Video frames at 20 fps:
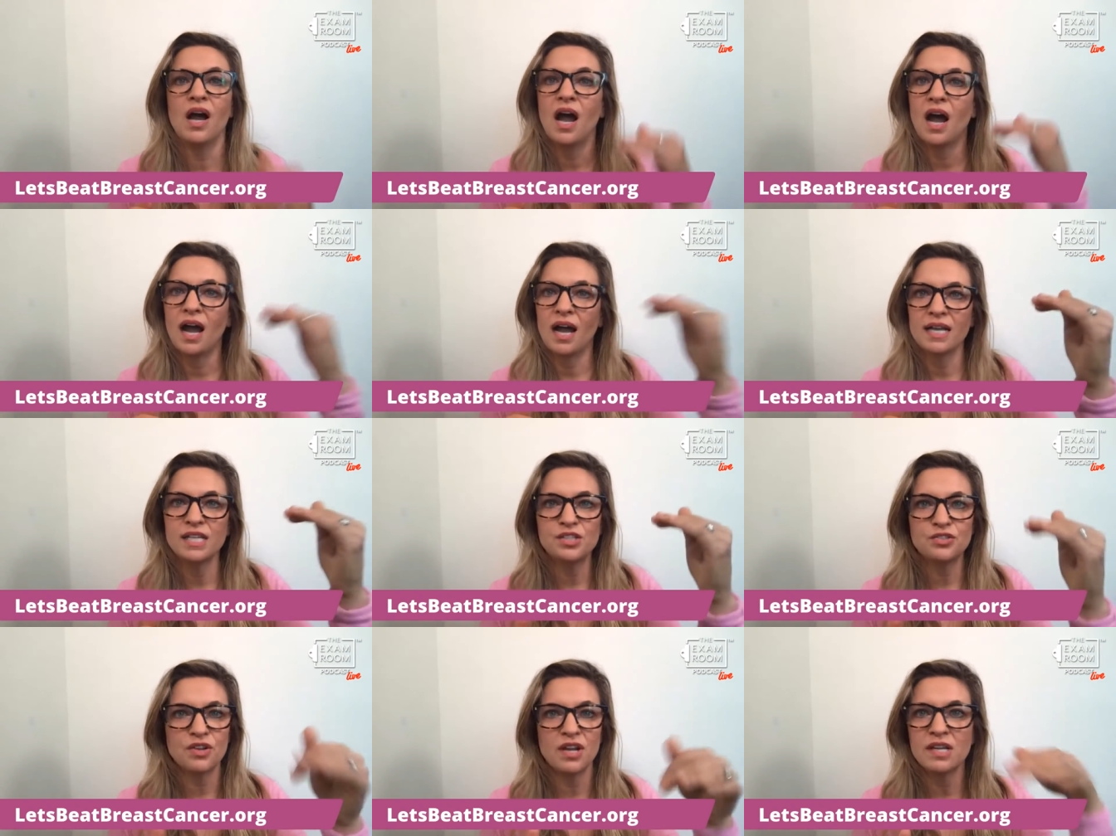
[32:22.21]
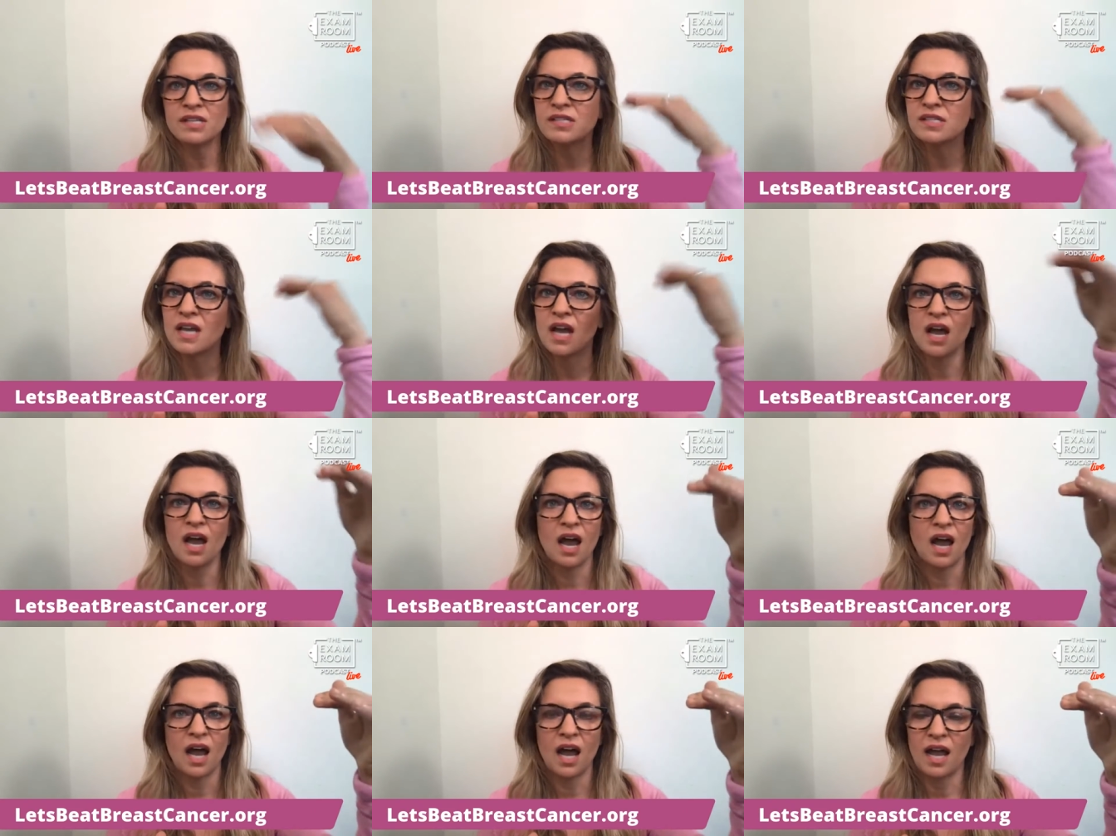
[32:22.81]
High stress,
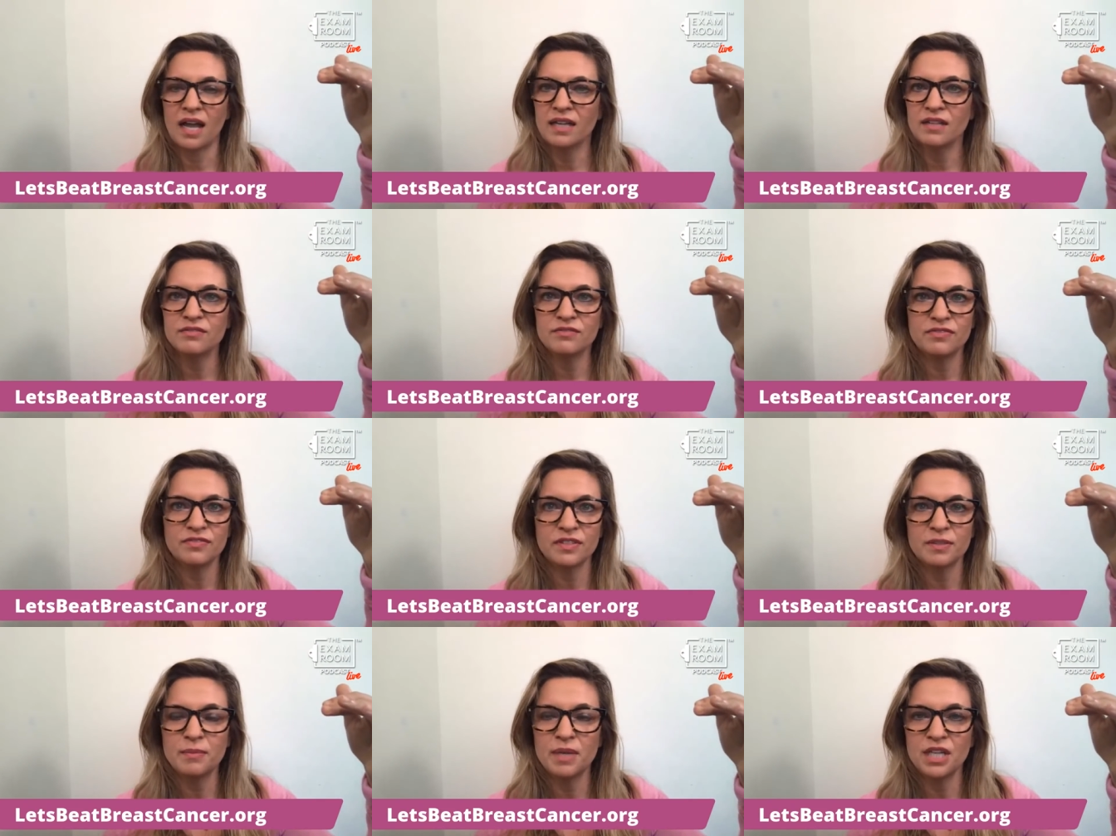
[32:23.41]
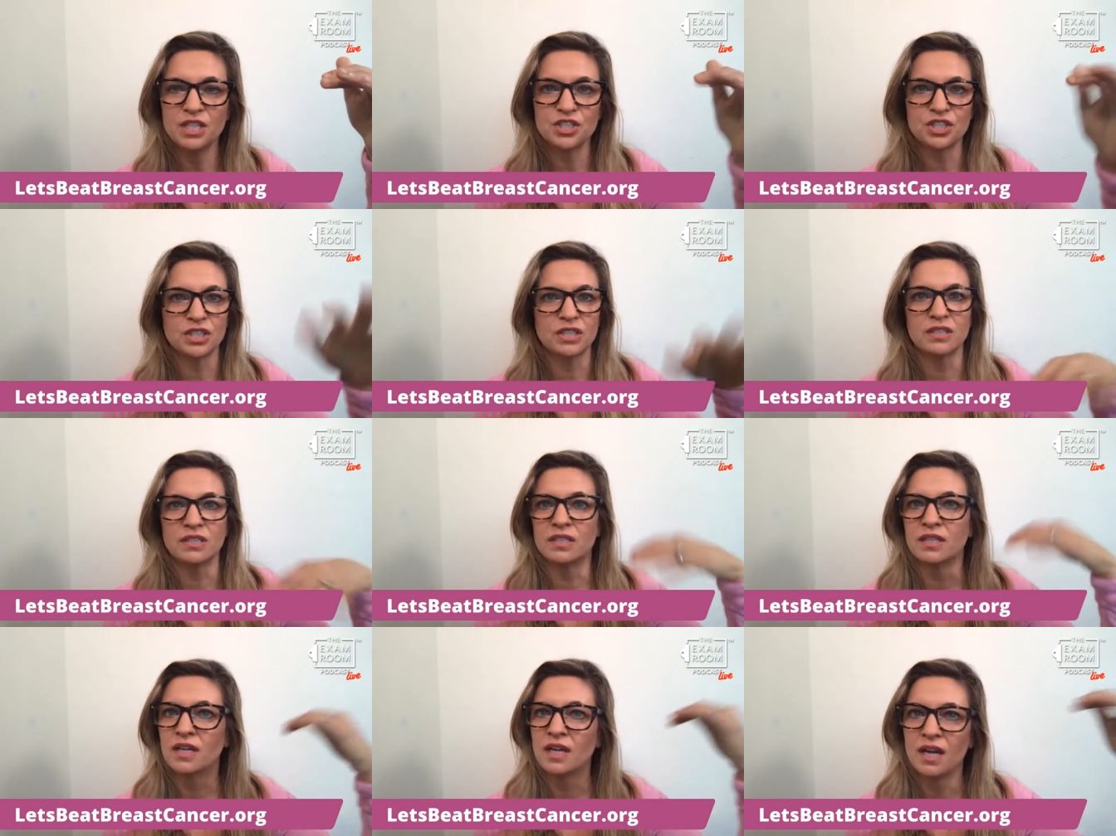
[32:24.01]
high
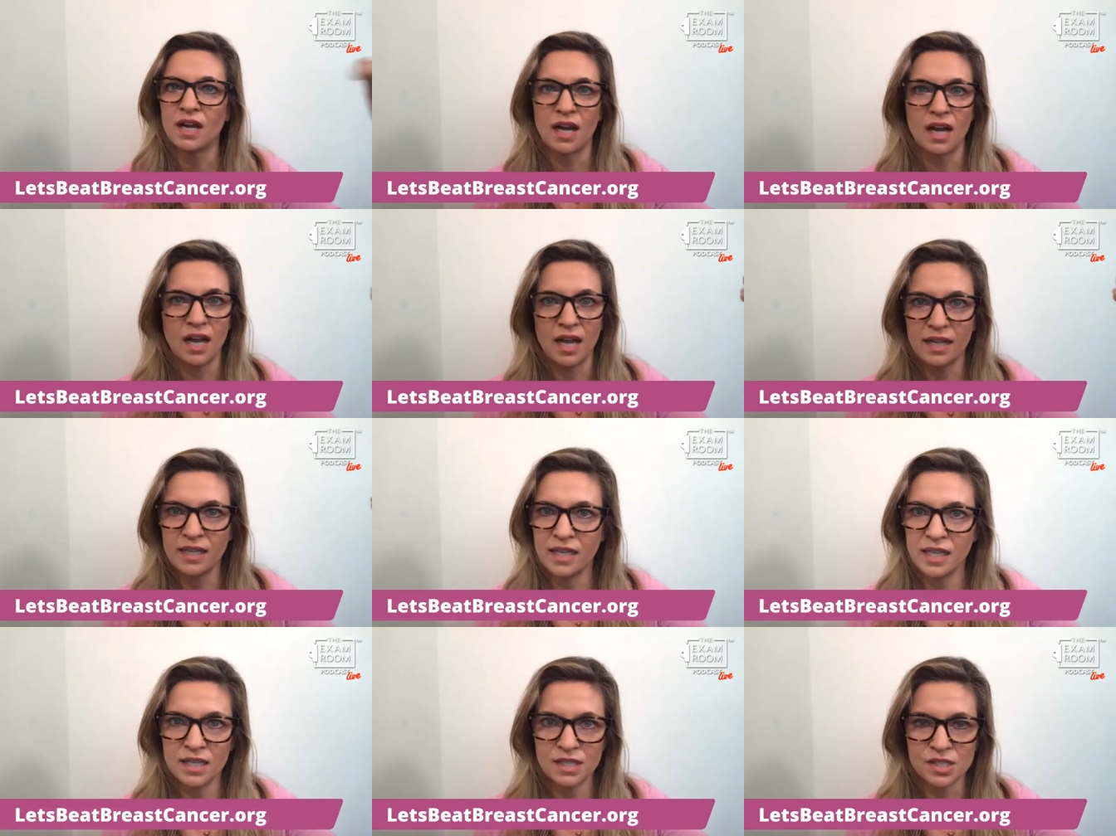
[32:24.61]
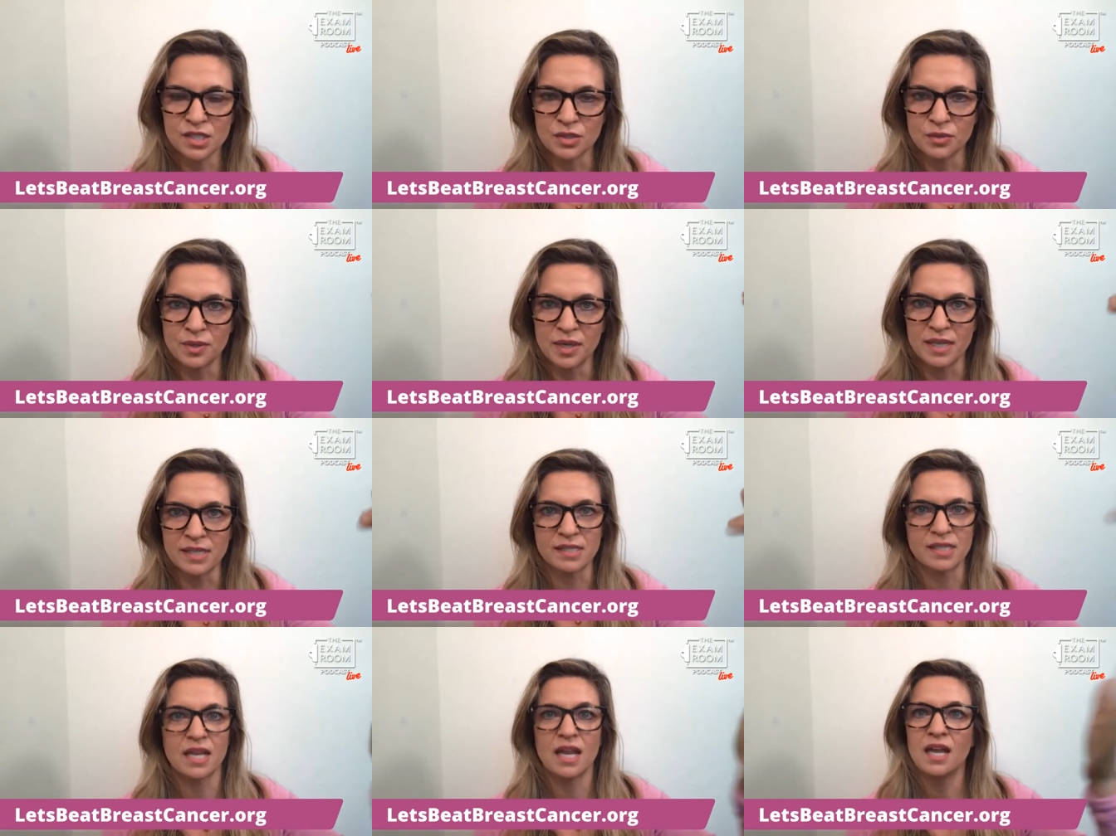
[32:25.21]
inflammation, high cancer
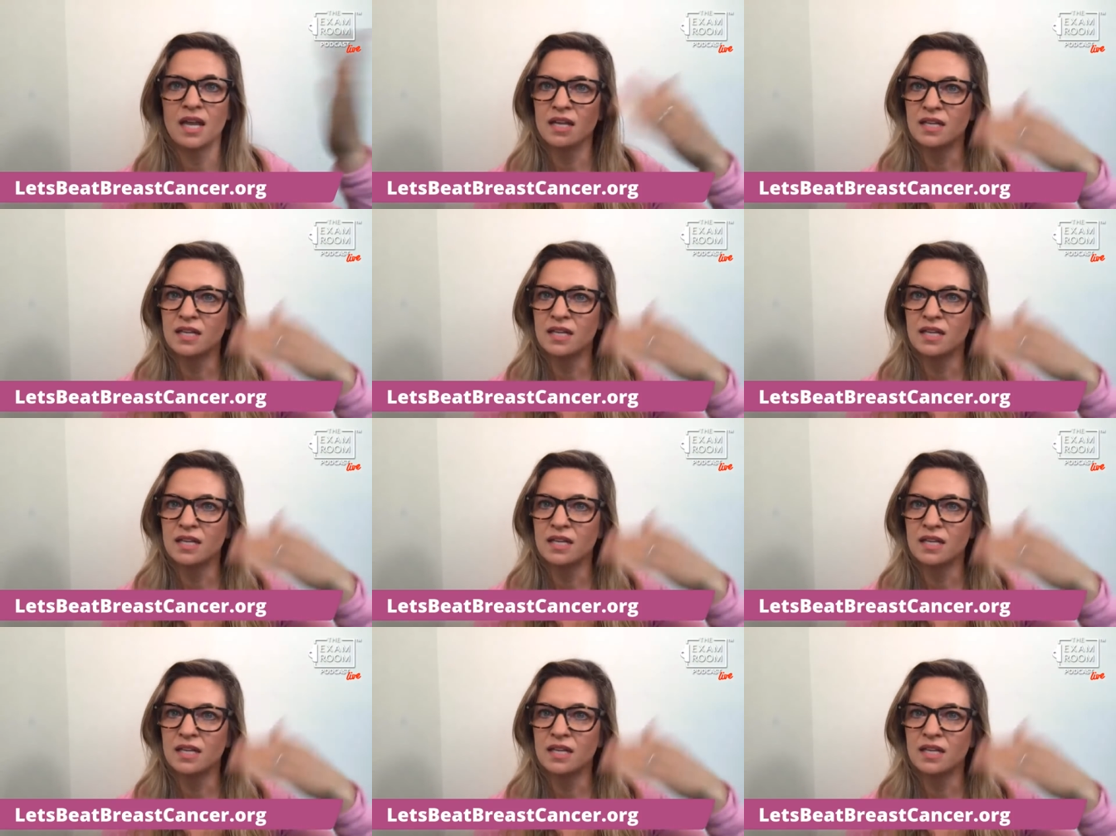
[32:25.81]
risk.